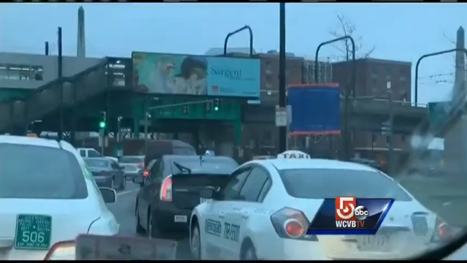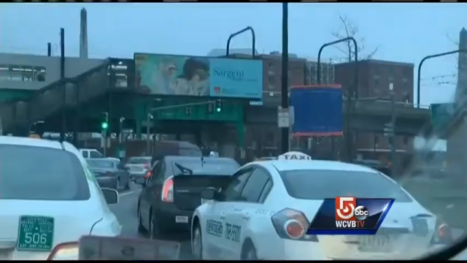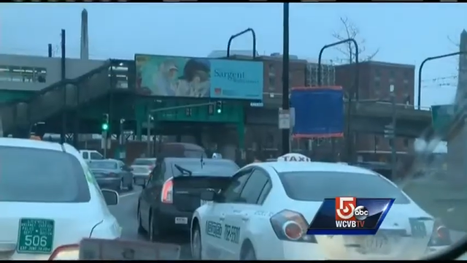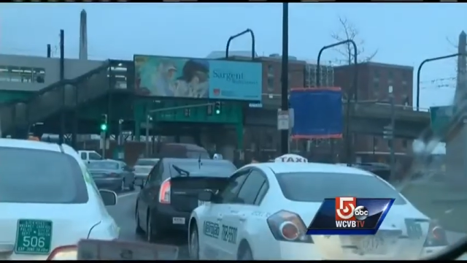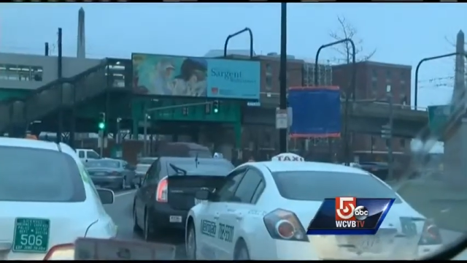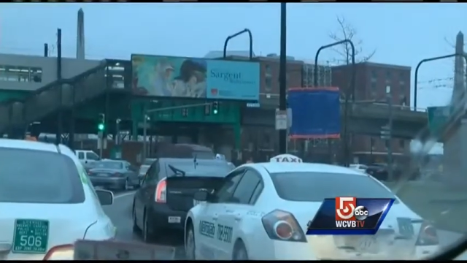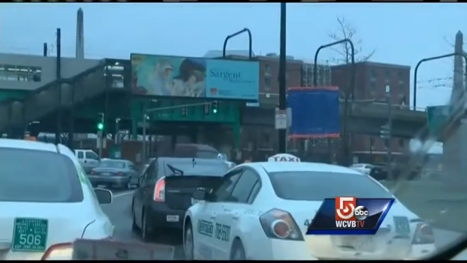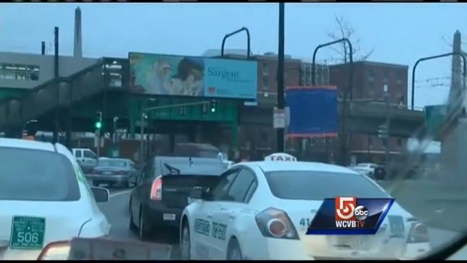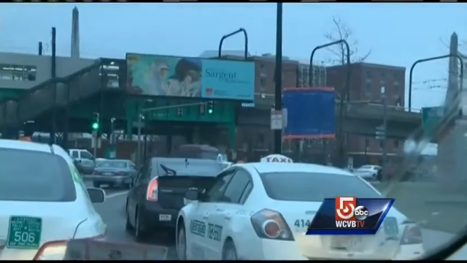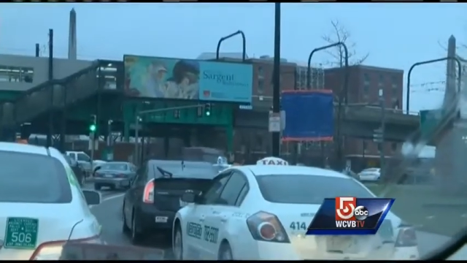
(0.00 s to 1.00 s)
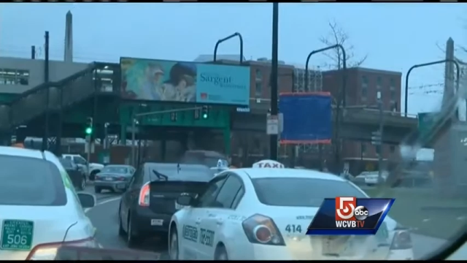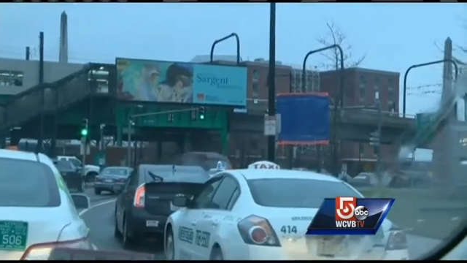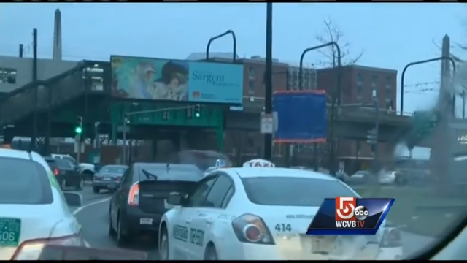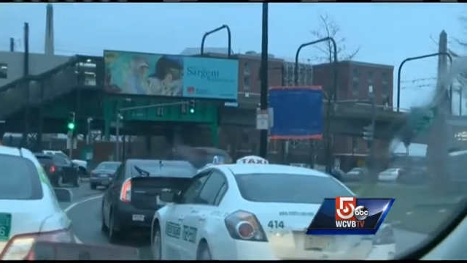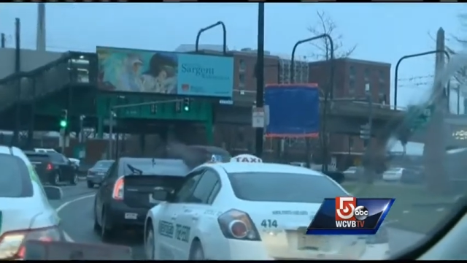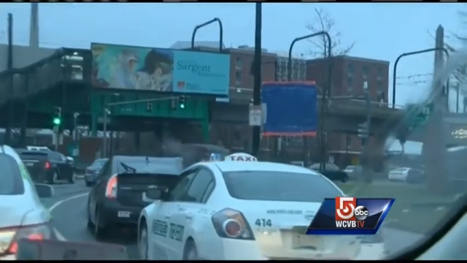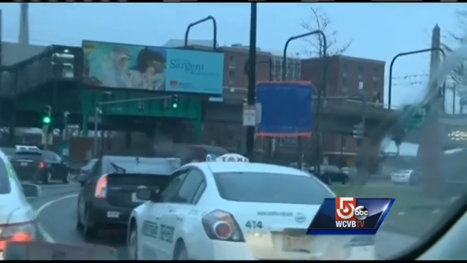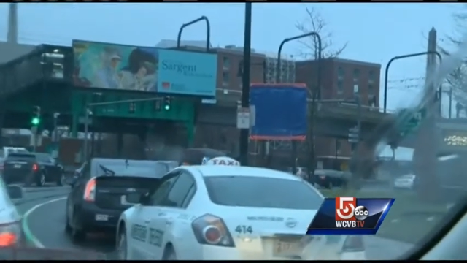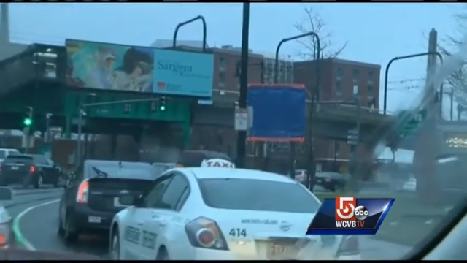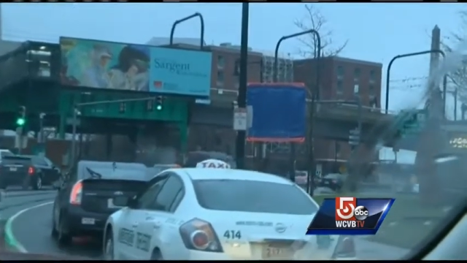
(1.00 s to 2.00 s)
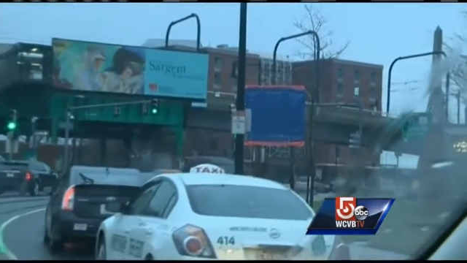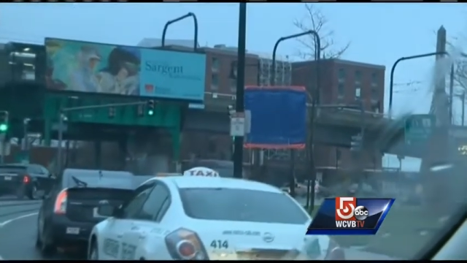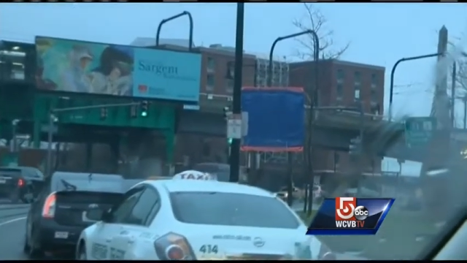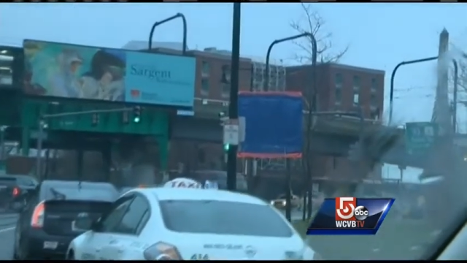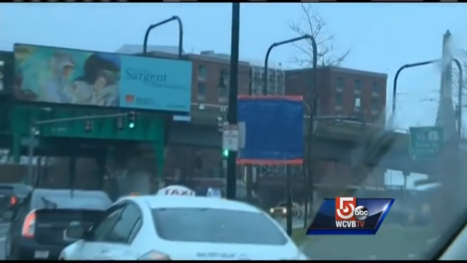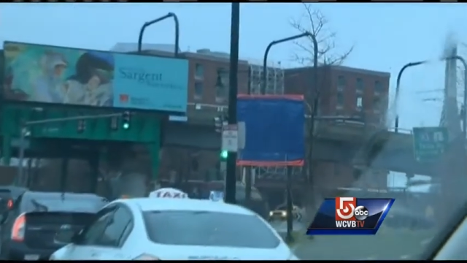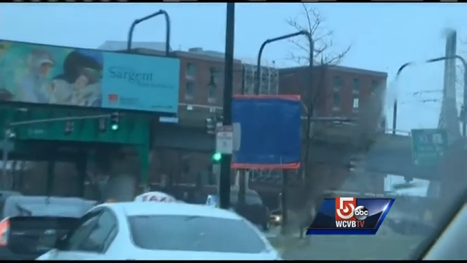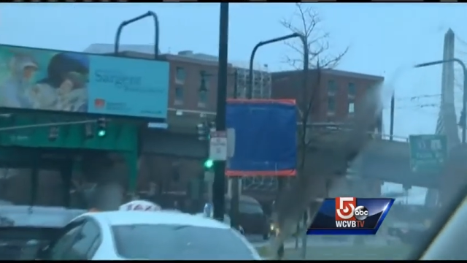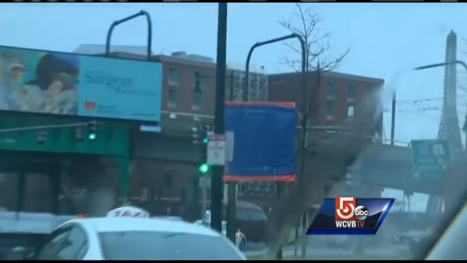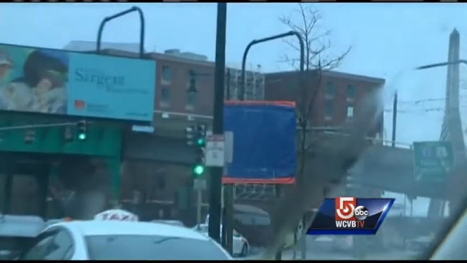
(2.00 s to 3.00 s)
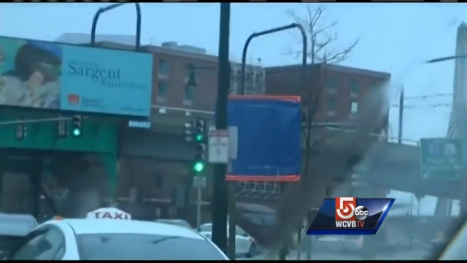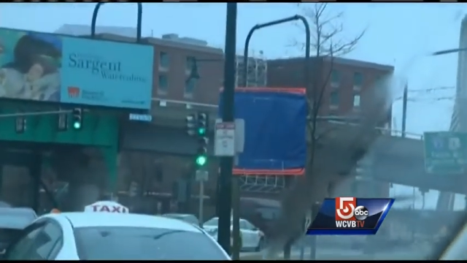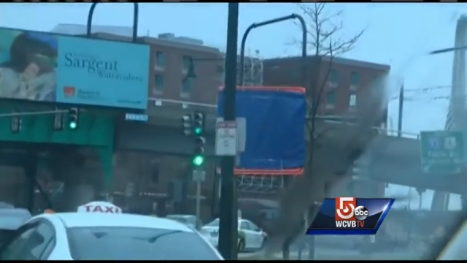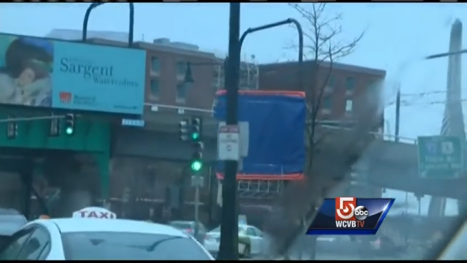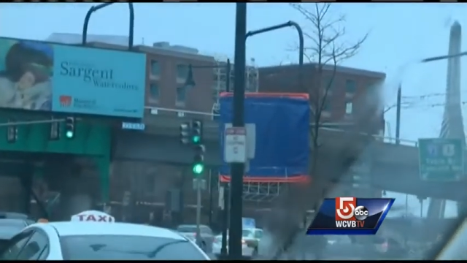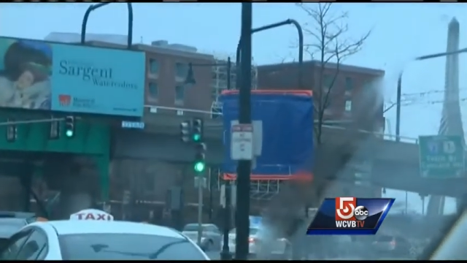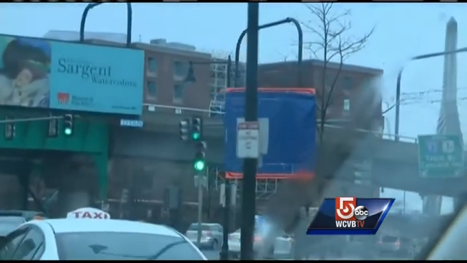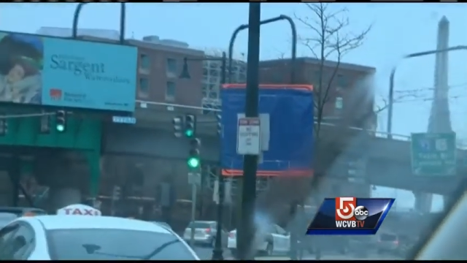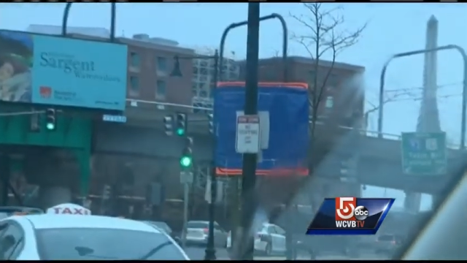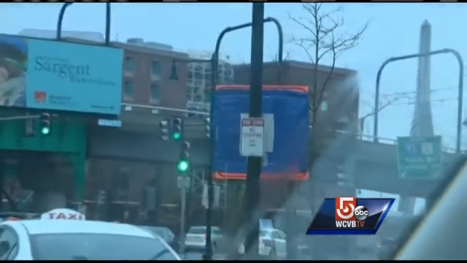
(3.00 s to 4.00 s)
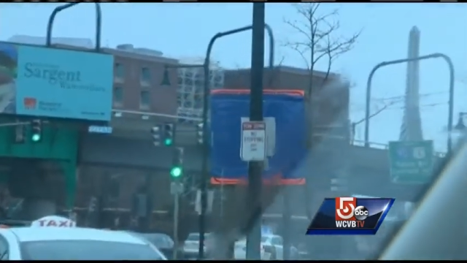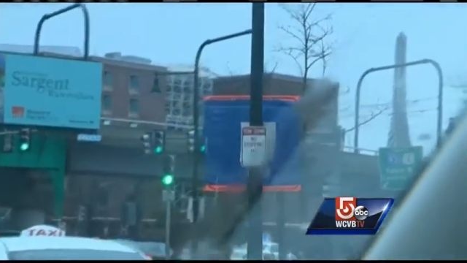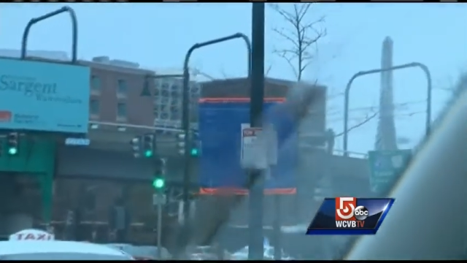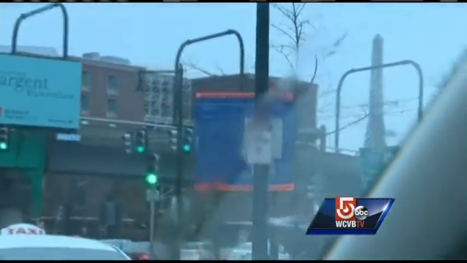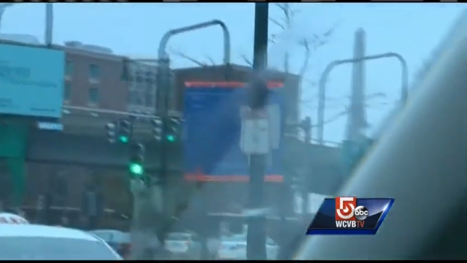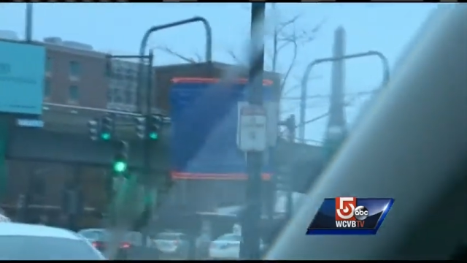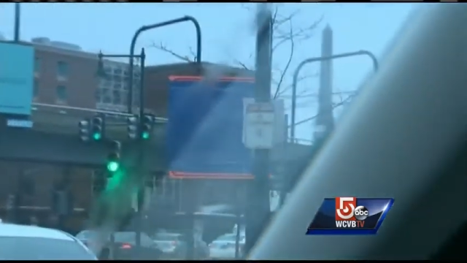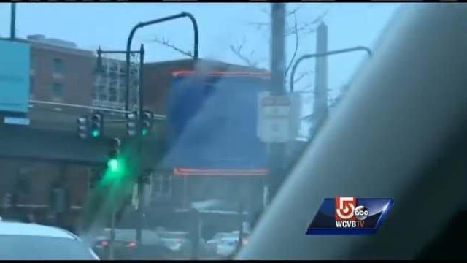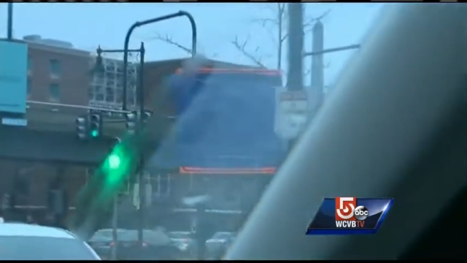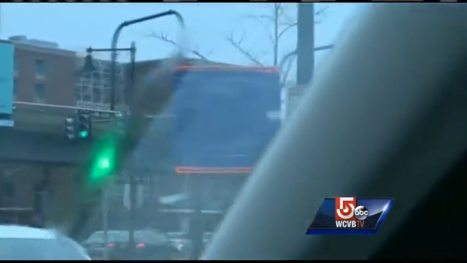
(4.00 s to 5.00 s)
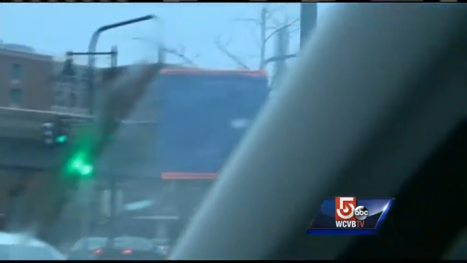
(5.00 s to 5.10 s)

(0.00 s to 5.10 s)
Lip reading: (no speaker visible)